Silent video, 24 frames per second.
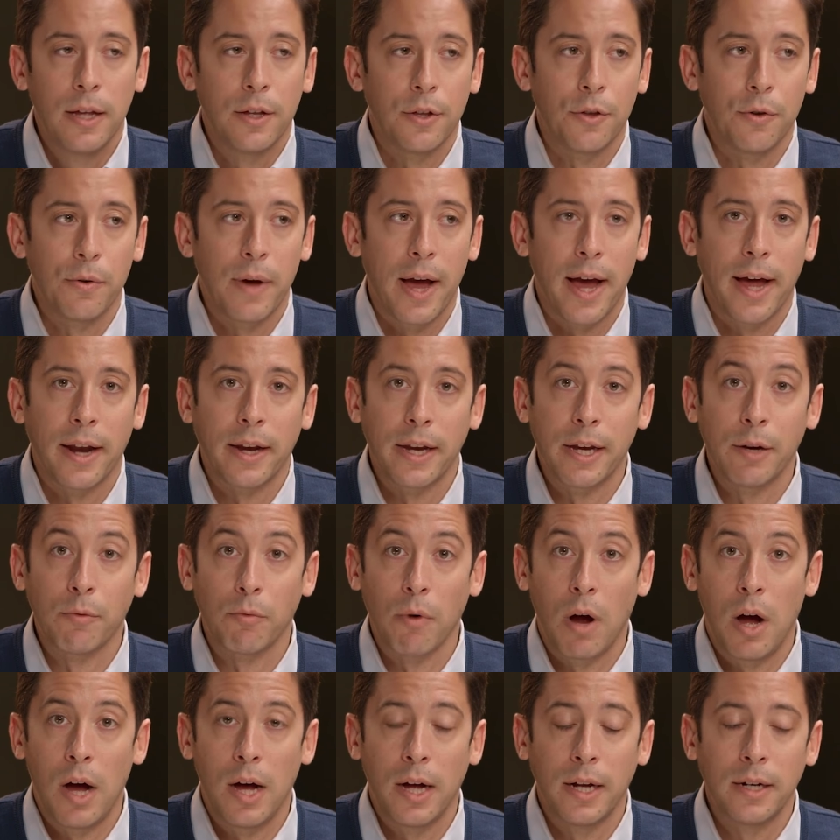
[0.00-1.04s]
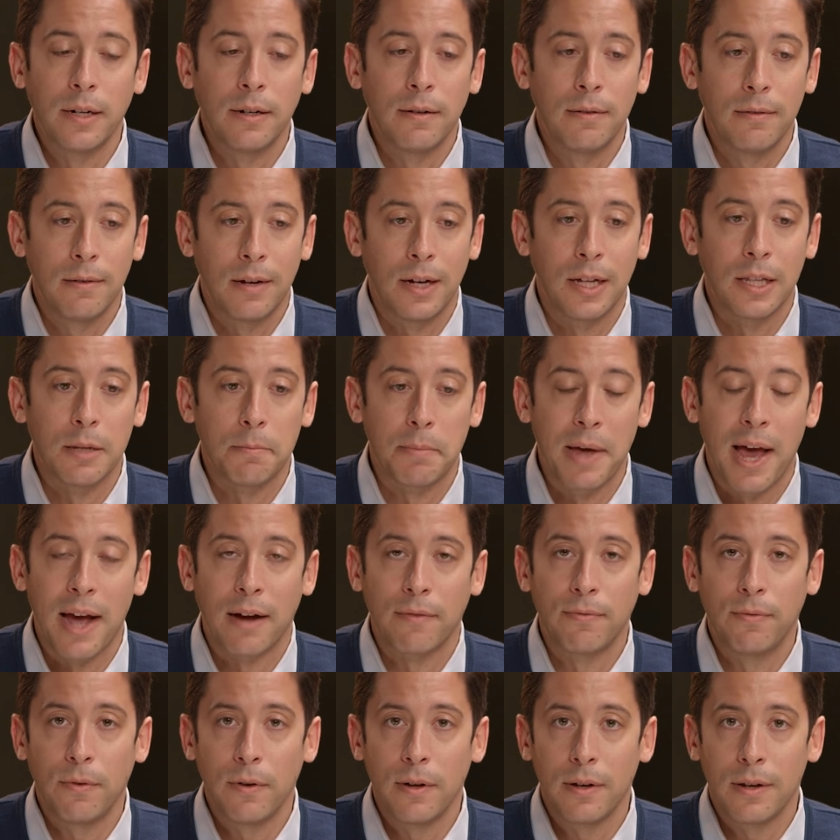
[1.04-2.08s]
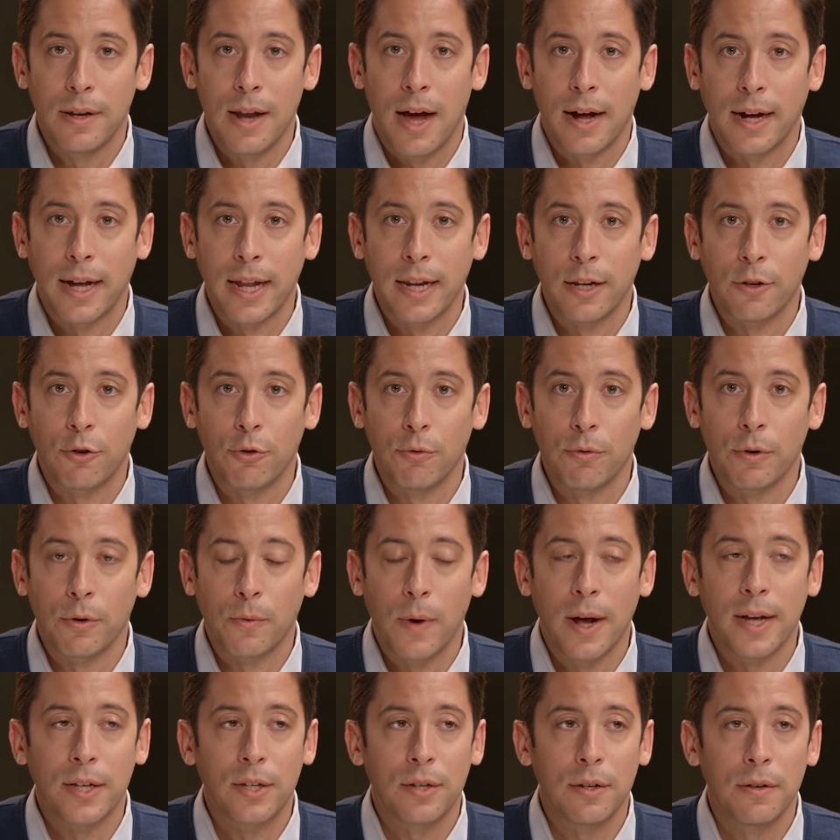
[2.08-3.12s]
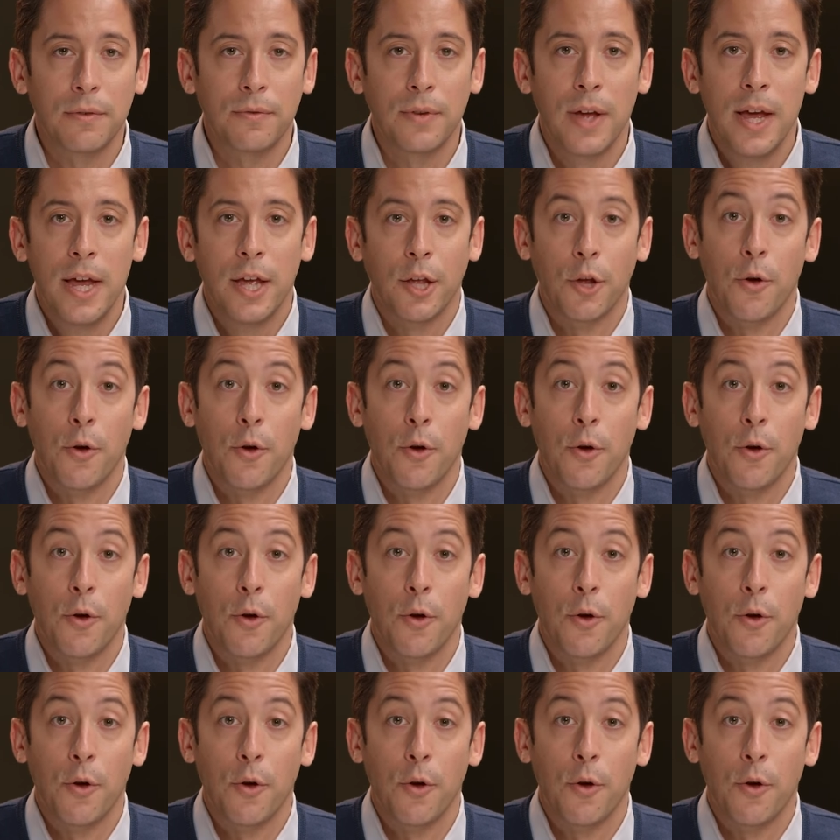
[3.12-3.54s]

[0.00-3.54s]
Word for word: You had Iran on the back foot, not getting too aggressive.